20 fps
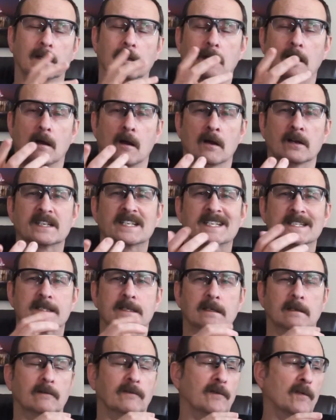
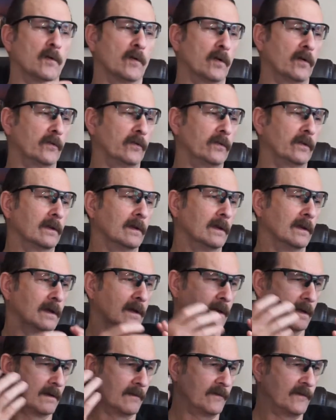artistic photos.
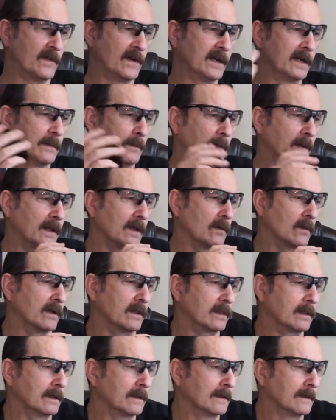Fun to play with.